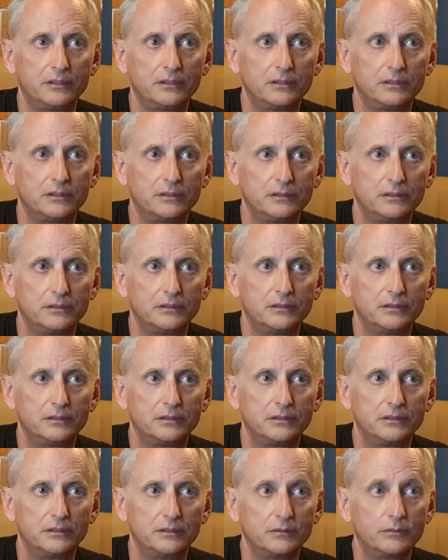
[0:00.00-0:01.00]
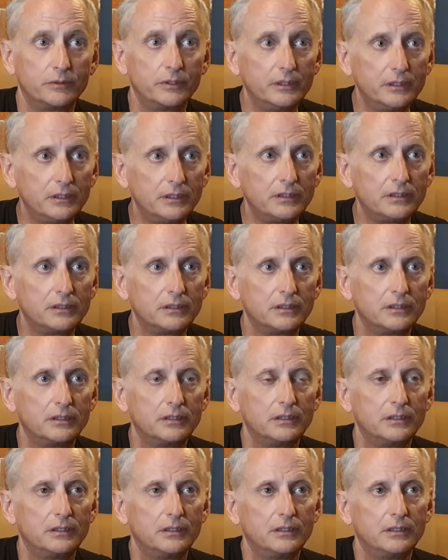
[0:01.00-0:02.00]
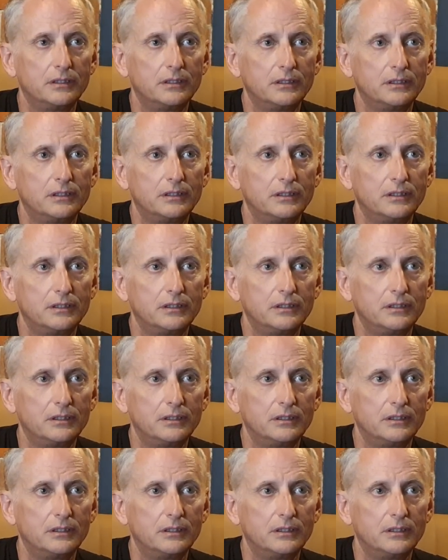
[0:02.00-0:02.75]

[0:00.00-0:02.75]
That's what I did. I had really? two. Yeah, I've got both of them.